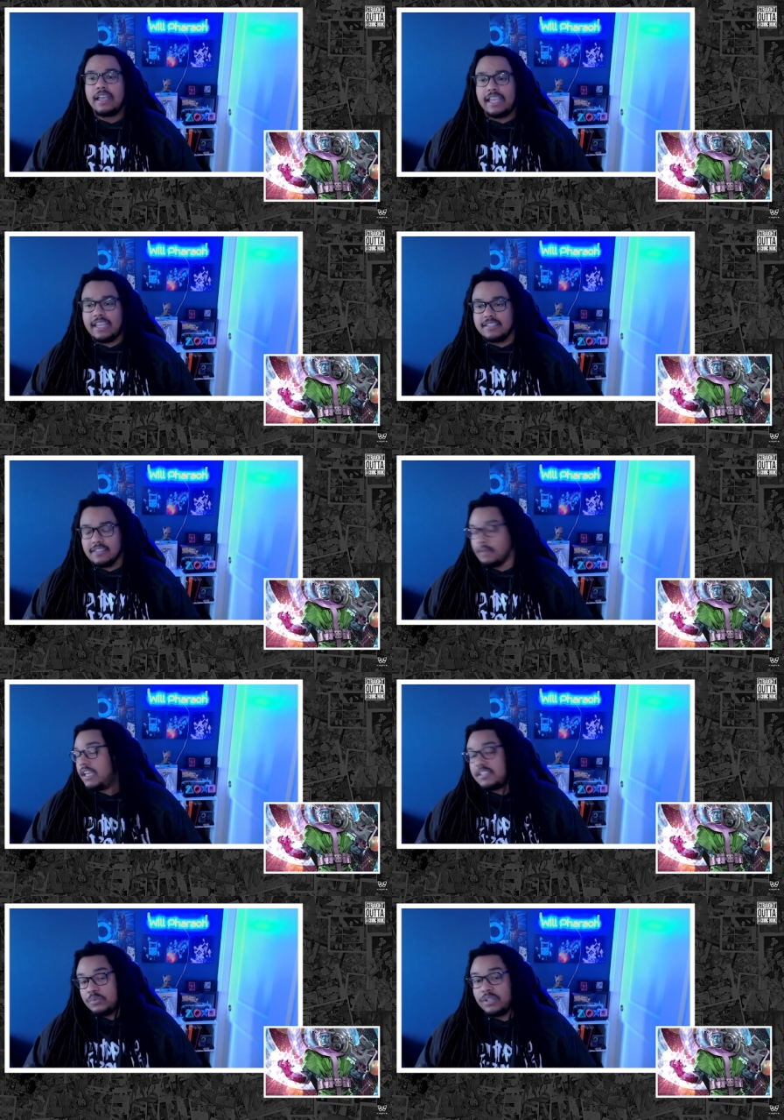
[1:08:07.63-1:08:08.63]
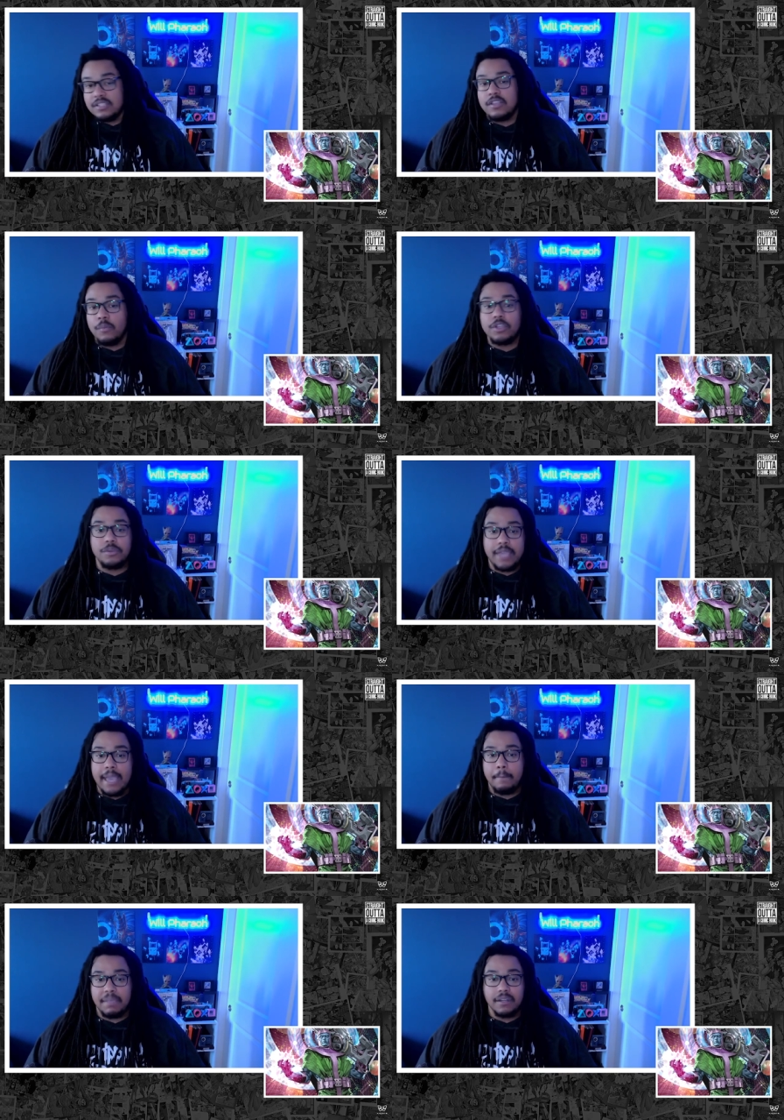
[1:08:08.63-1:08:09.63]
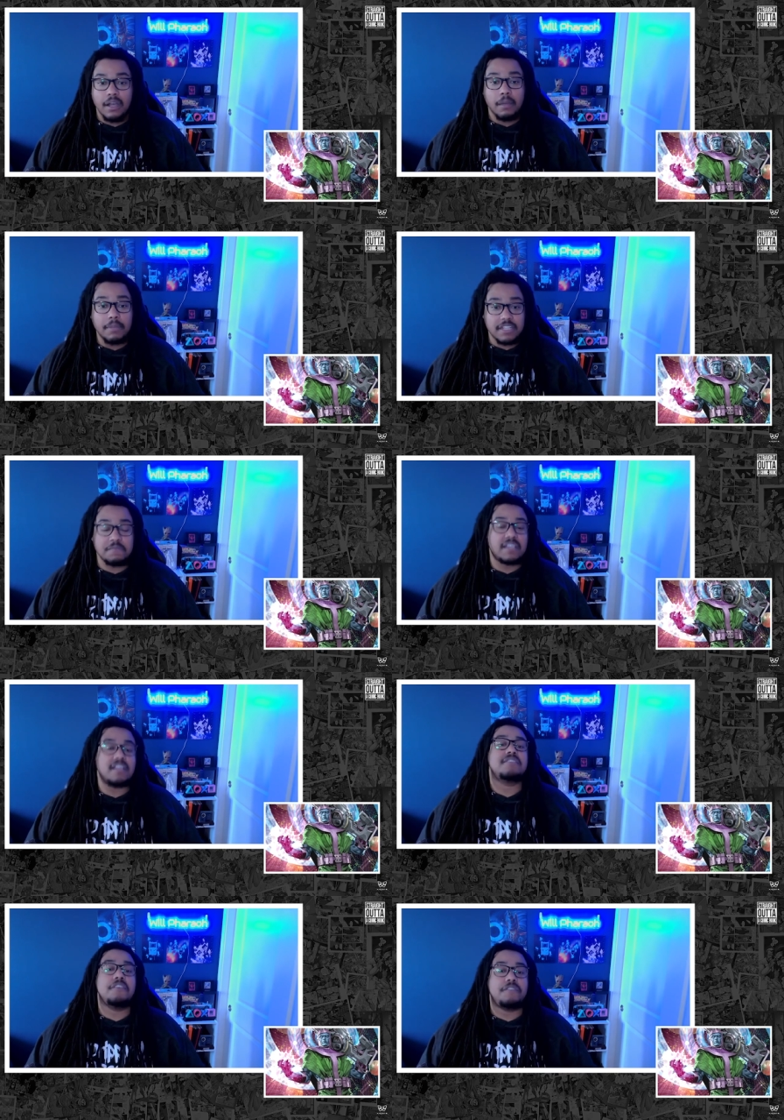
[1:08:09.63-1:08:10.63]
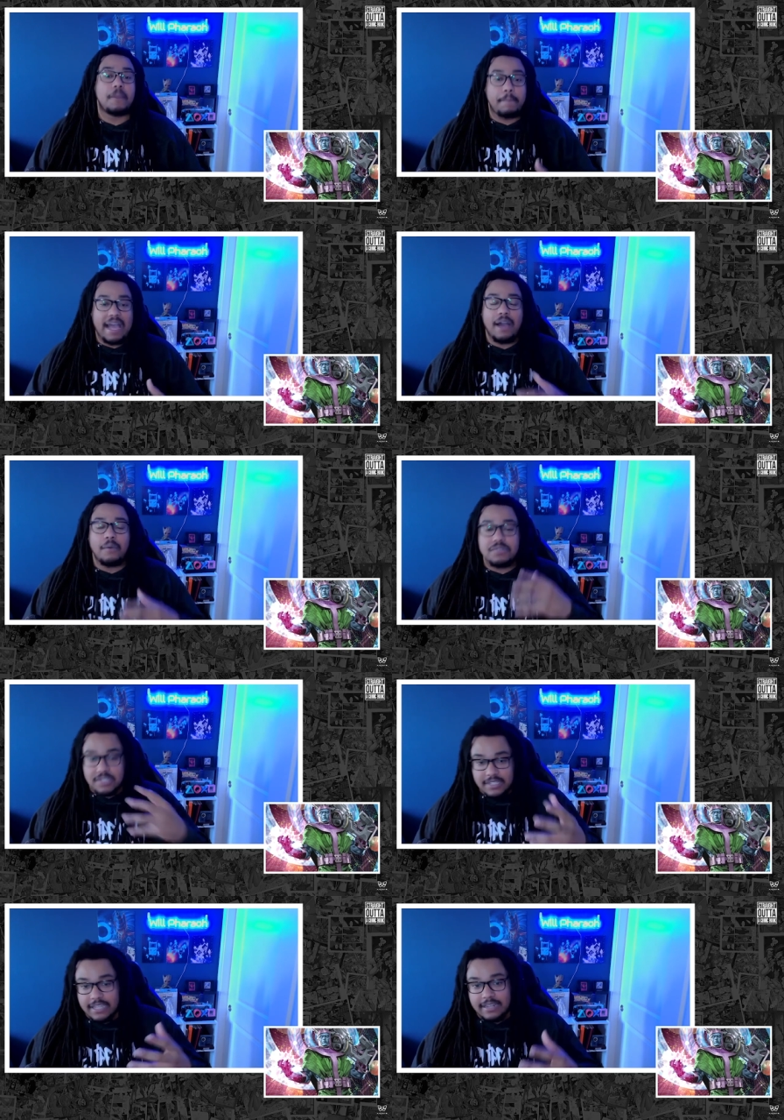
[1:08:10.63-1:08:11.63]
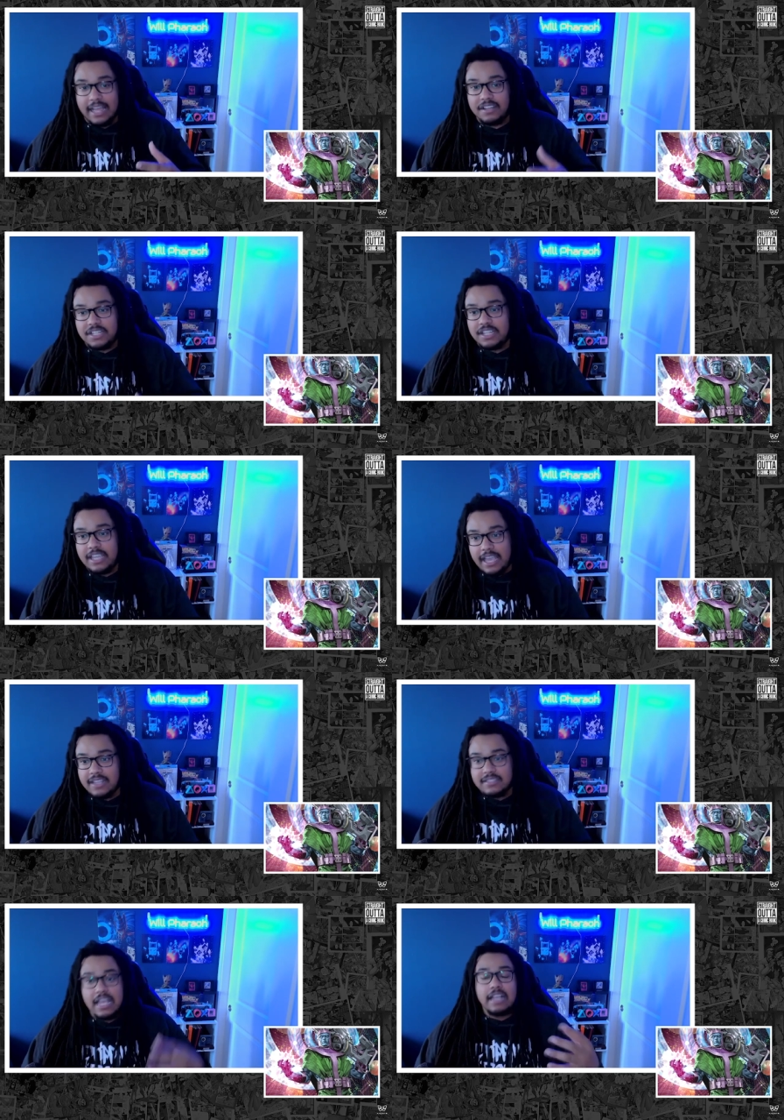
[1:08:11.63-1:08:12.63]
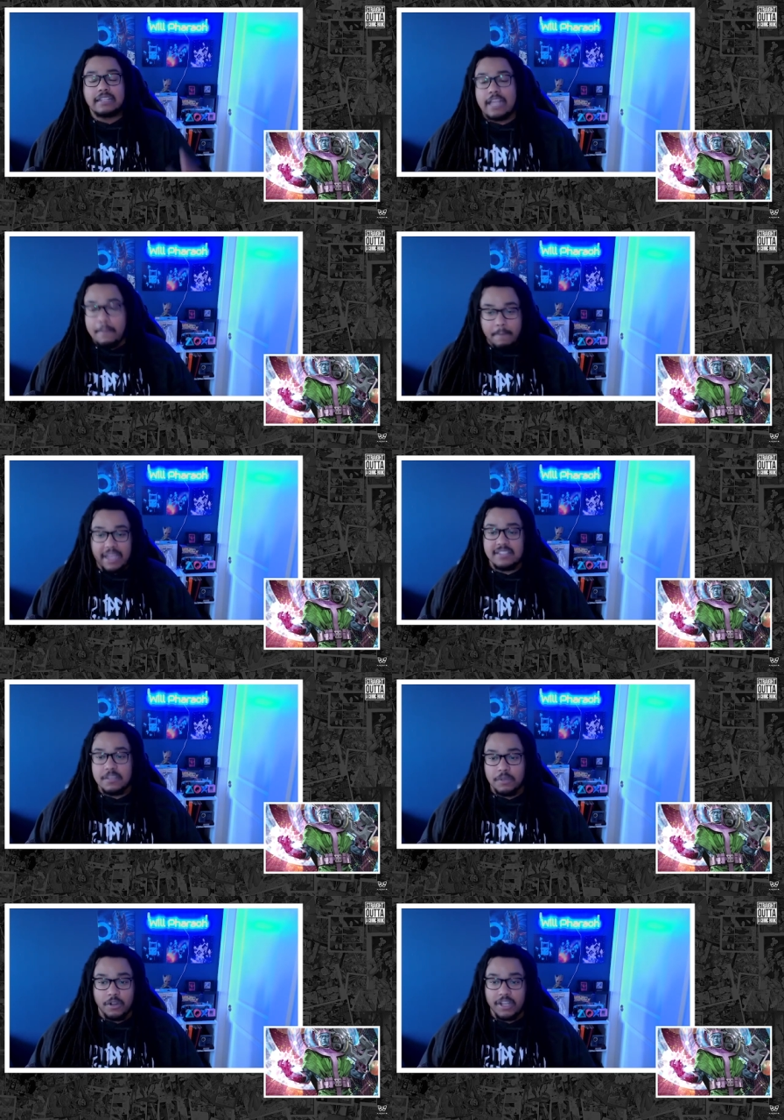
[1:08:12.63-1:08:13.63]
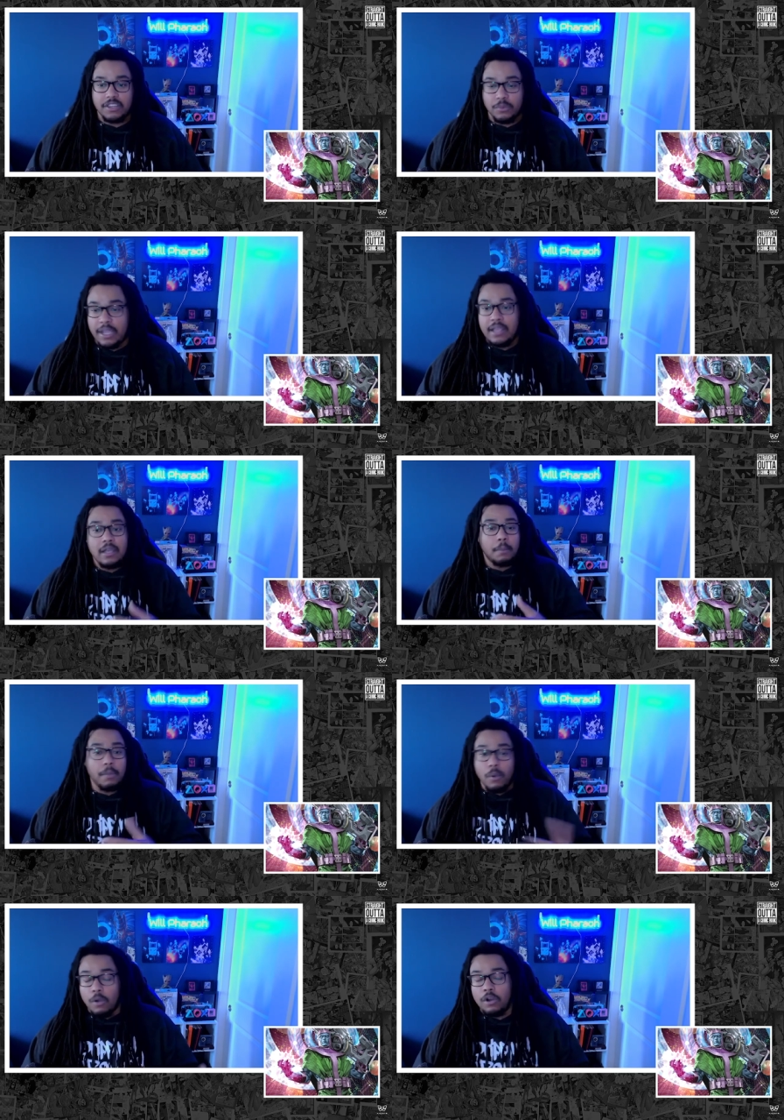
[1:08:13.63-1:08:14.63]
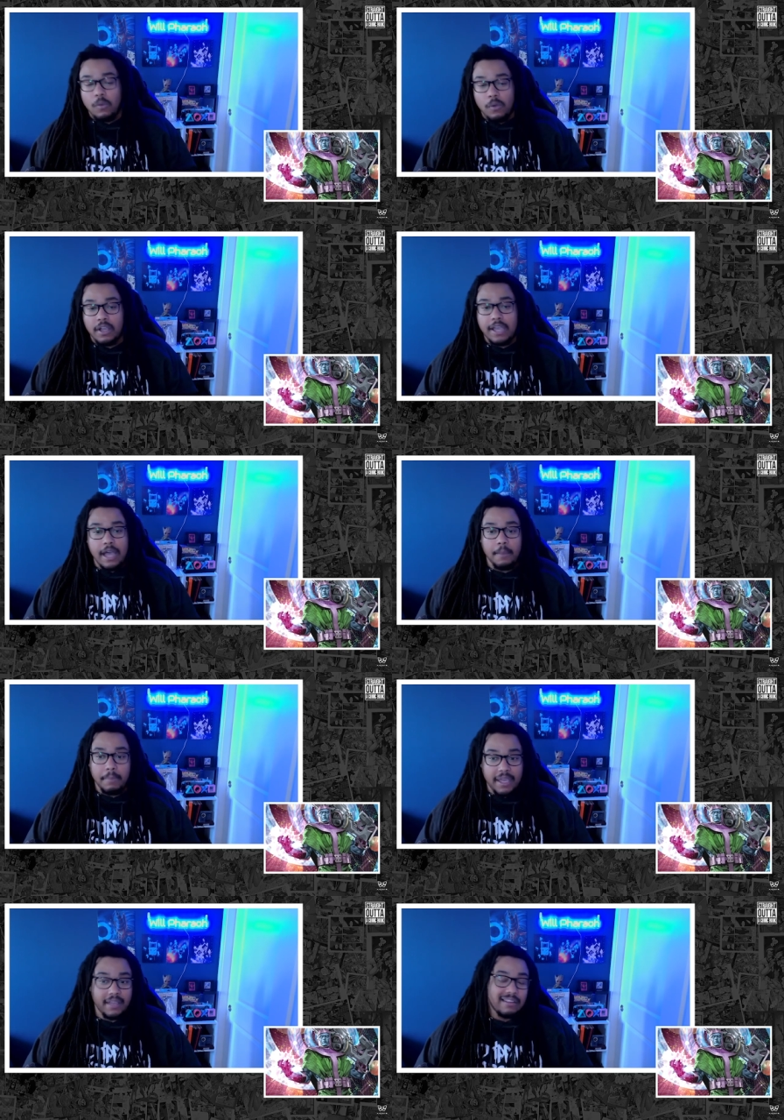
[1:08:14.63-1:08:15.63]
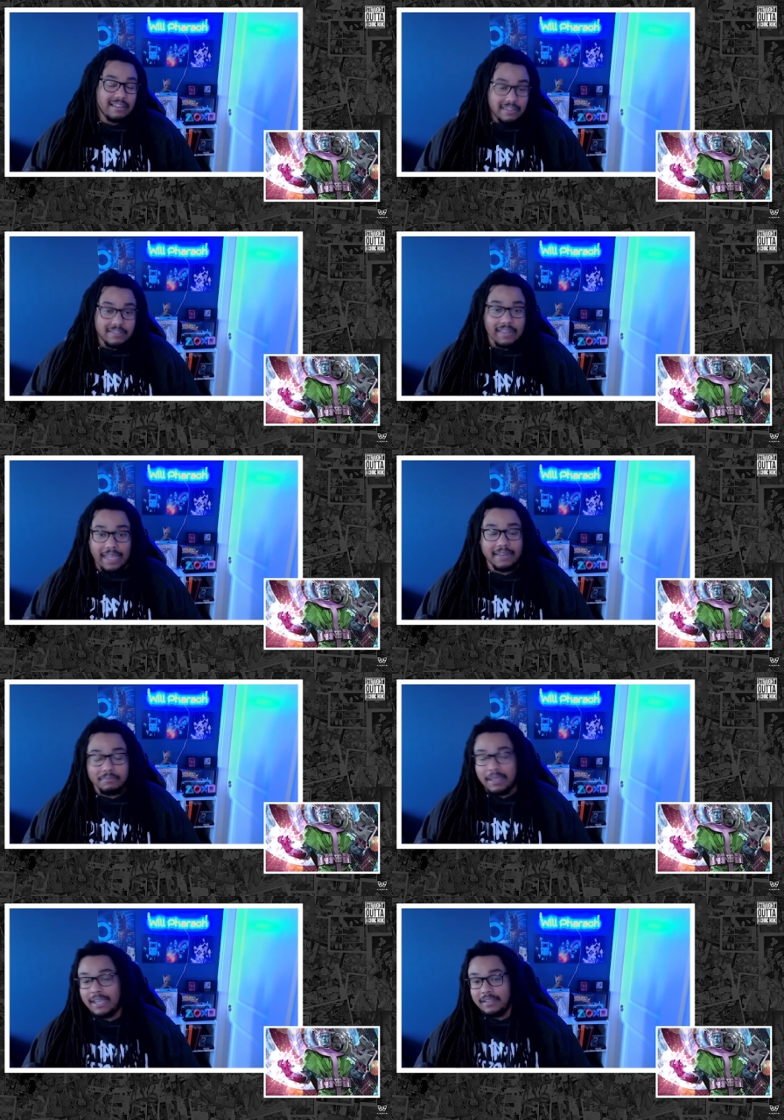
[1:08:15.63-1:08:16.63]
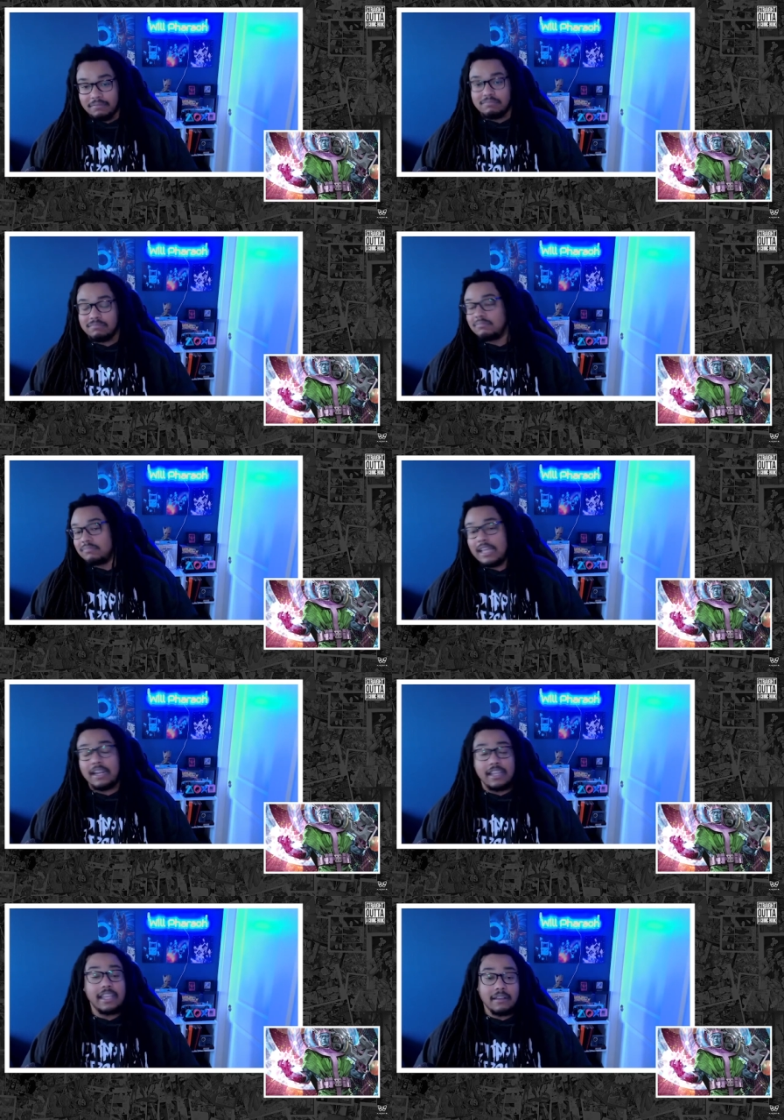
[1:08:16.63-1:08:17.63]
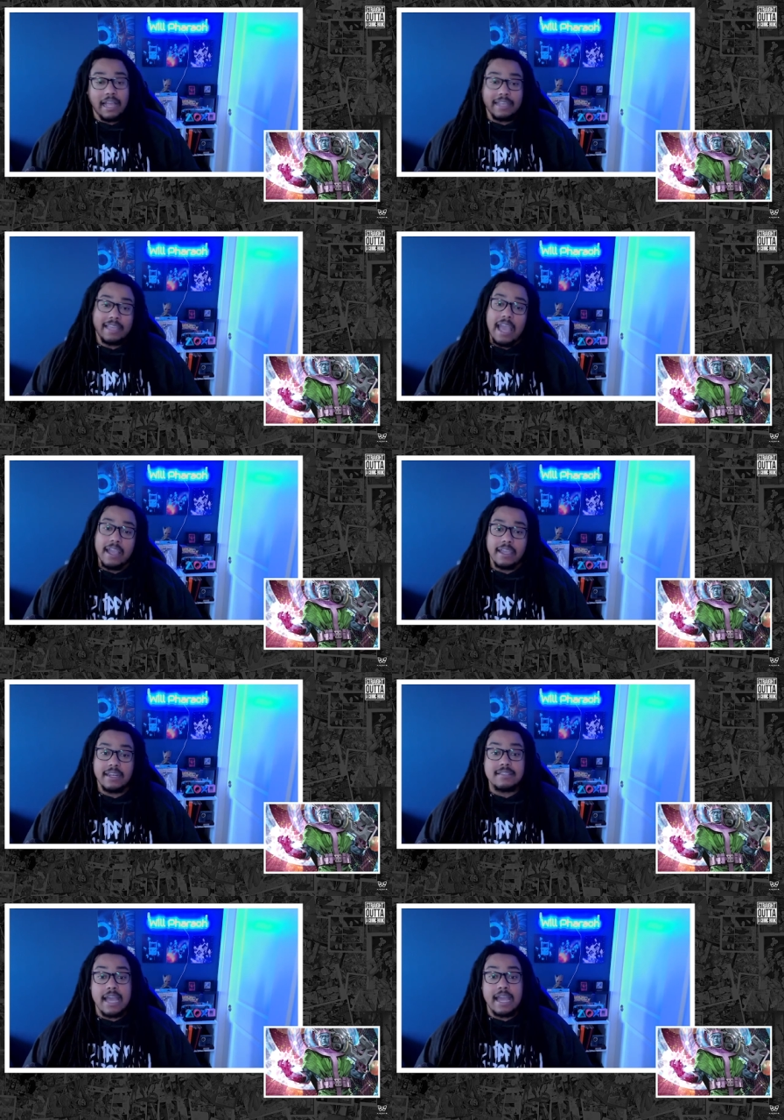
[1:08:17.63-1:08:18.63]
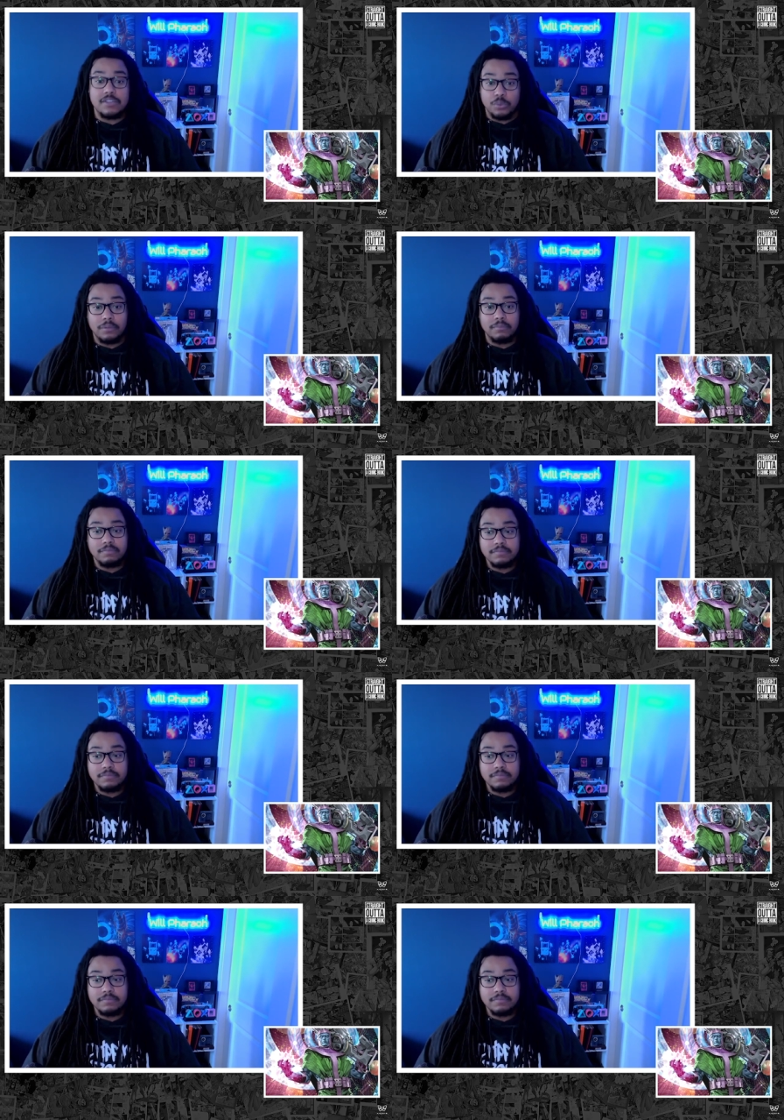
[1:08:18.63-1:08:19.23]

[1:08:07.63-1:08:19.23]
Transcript: He's really someone you can't beat up. It's because of the powers and technology he has that makes him a great threat. But one-on-one combat, like, man, that mean he, like, Kang get his ass whooped.